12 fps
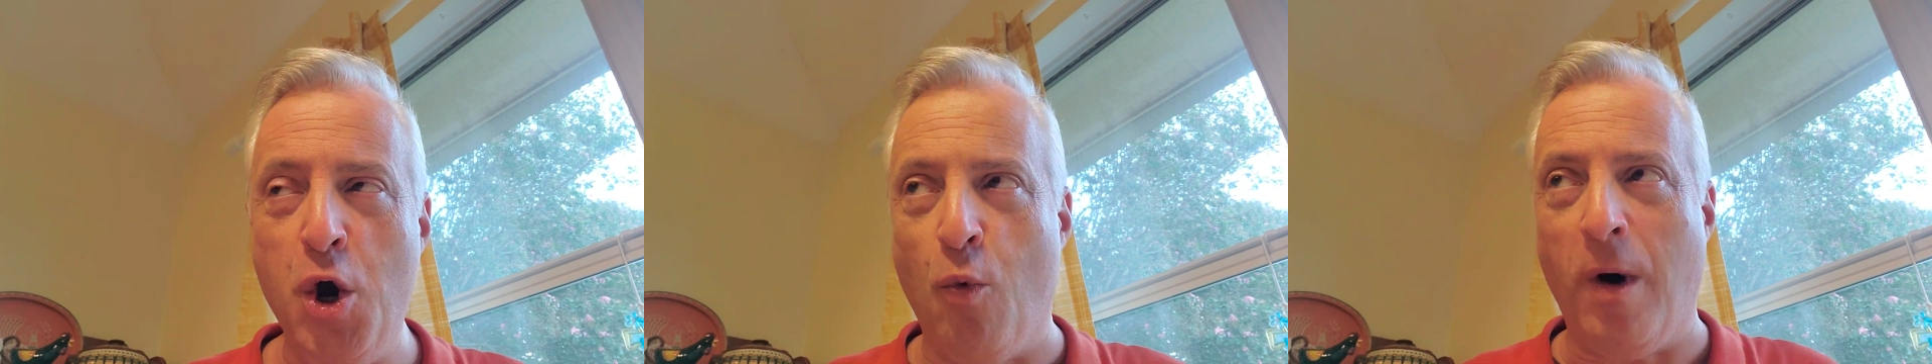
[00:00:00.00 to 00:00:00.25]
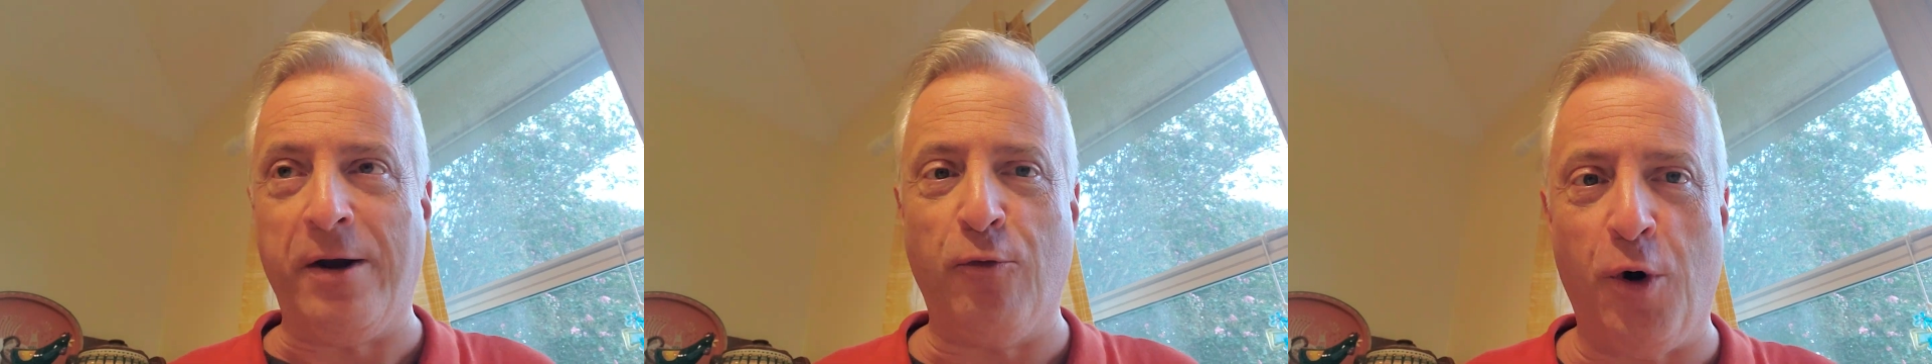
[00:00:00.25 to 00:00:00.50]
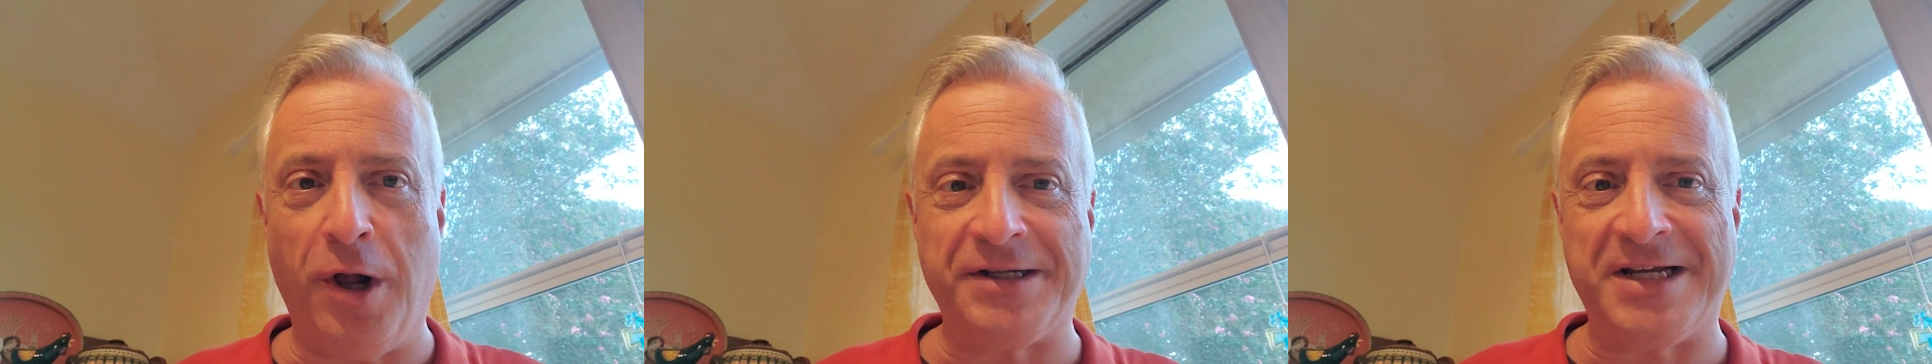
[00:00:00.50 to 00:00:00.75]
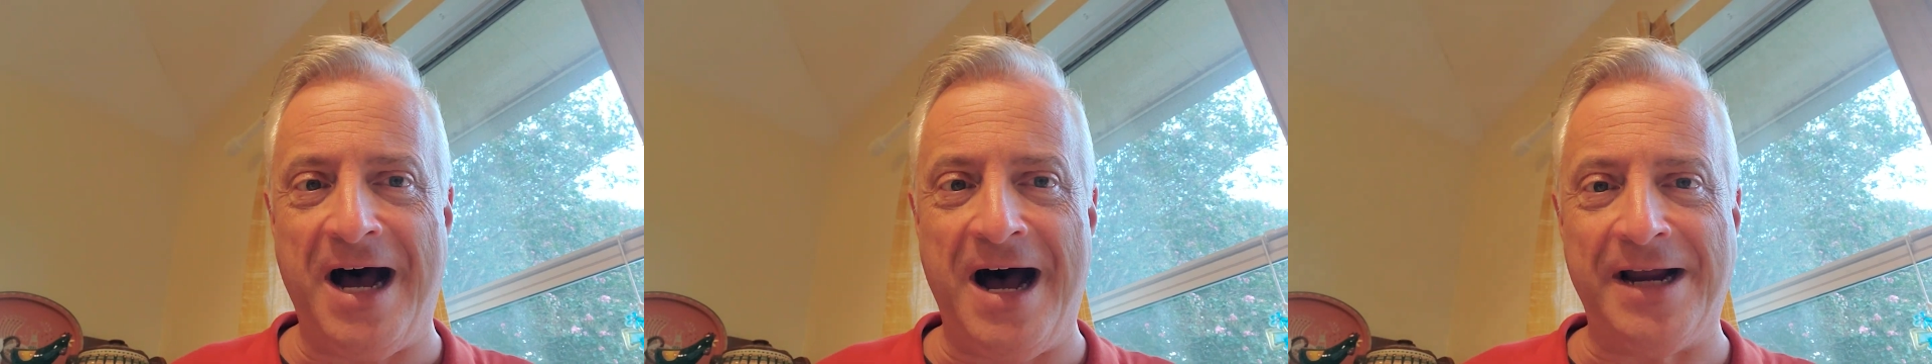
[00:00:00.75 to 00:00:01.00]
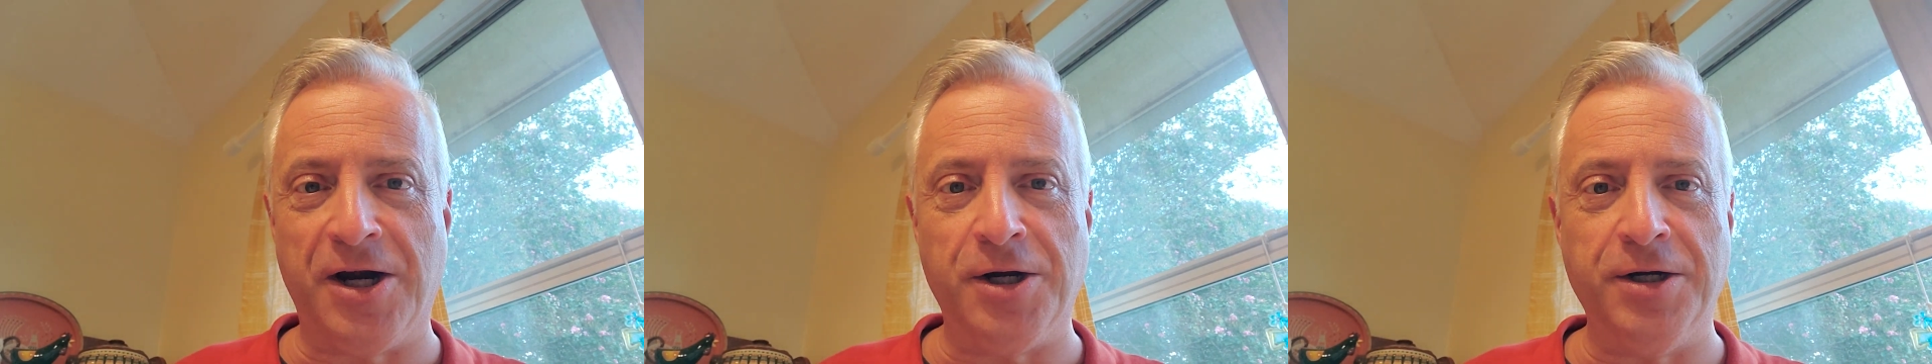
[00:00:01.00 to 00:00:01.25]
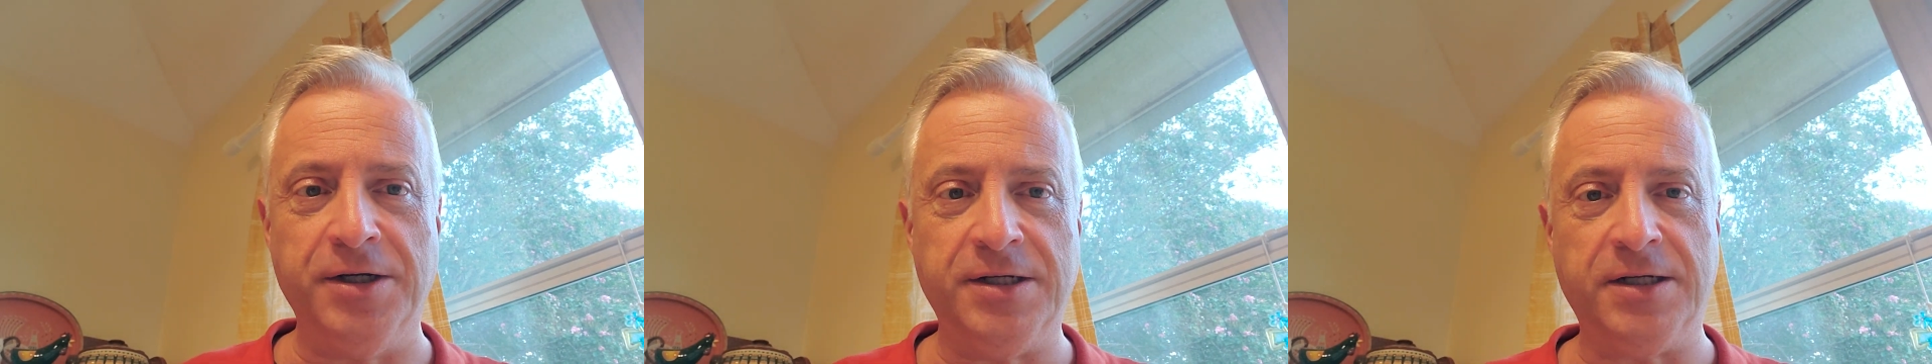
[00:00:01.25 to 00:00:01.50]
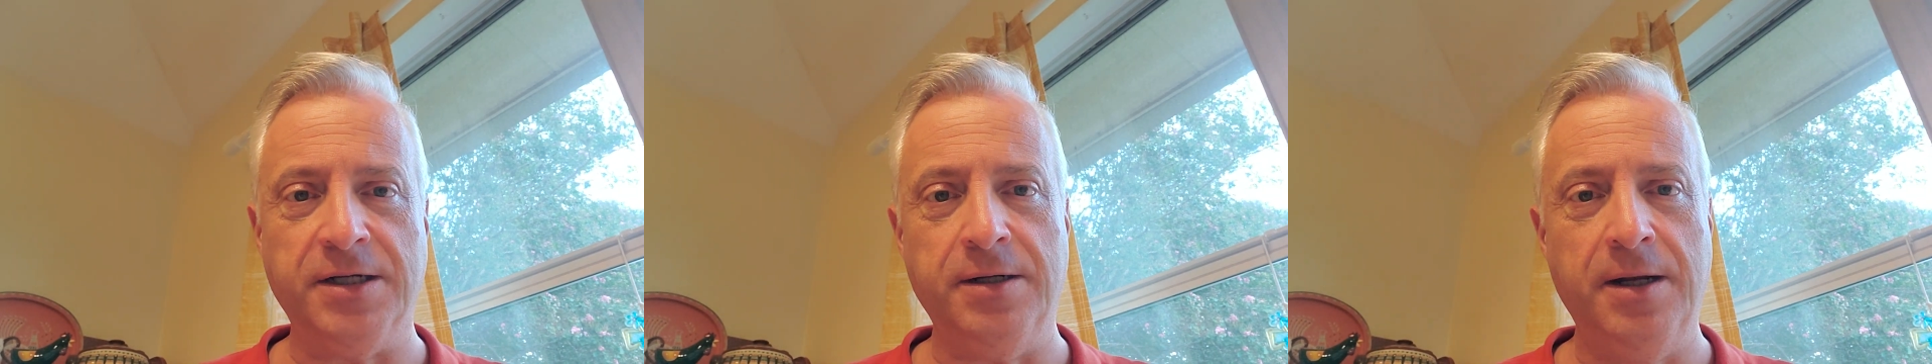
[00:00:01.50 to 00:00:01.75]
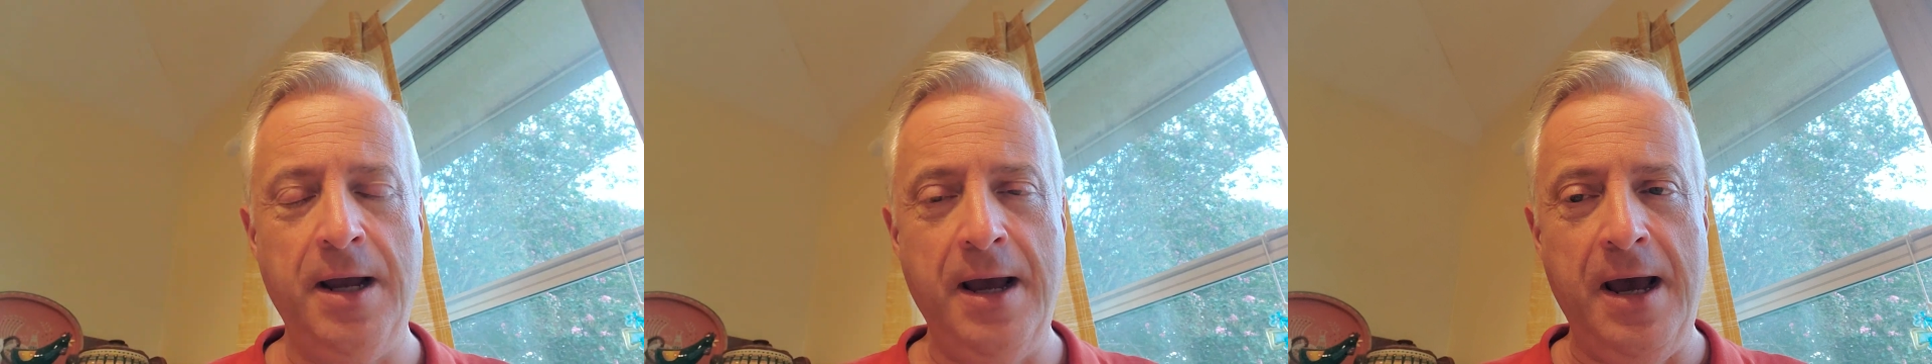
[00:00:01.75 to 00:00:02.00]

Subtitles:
white wall tires, and